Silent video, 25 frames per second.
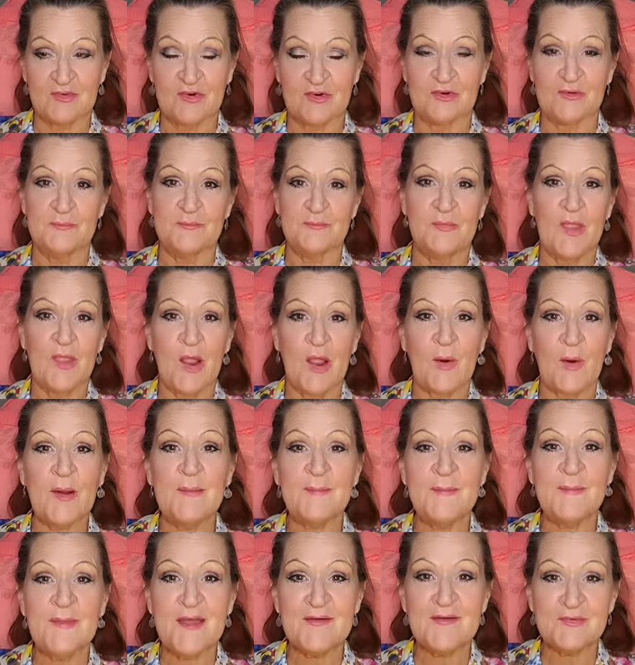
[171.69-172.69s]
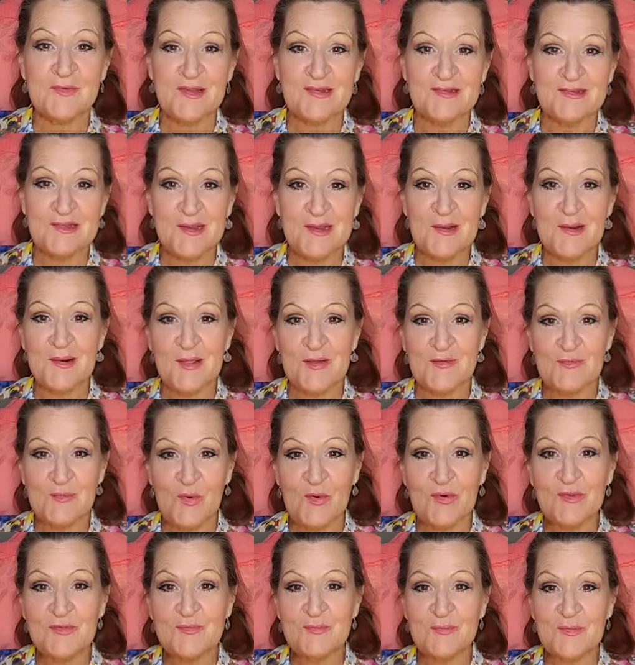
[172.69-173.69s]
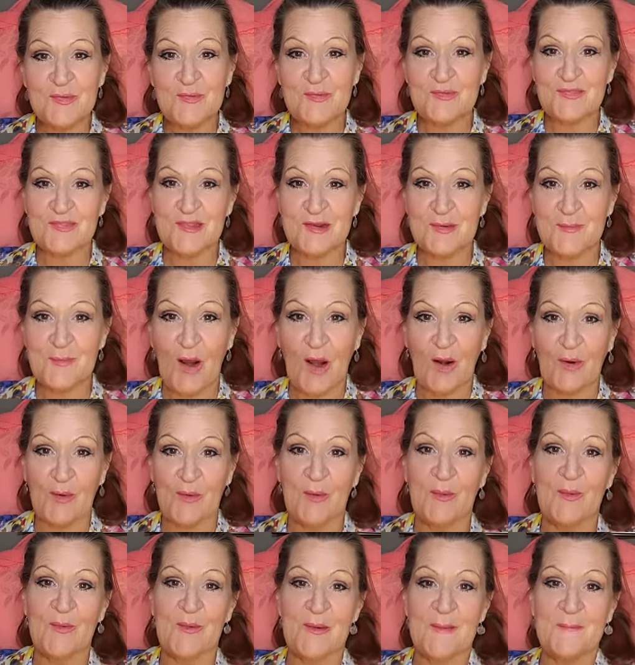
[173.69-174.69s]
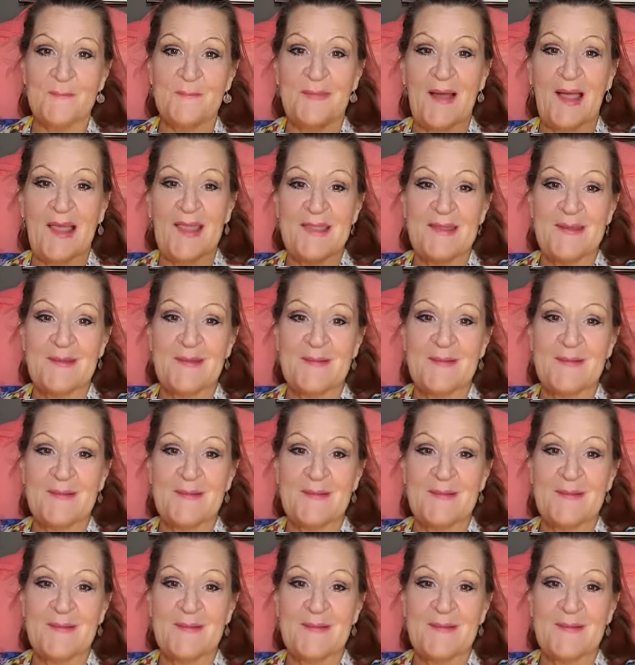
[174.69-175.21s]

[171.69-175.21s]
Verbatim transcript: All right, have a great day. And I'll, of course, be with you tomorrow. Bye.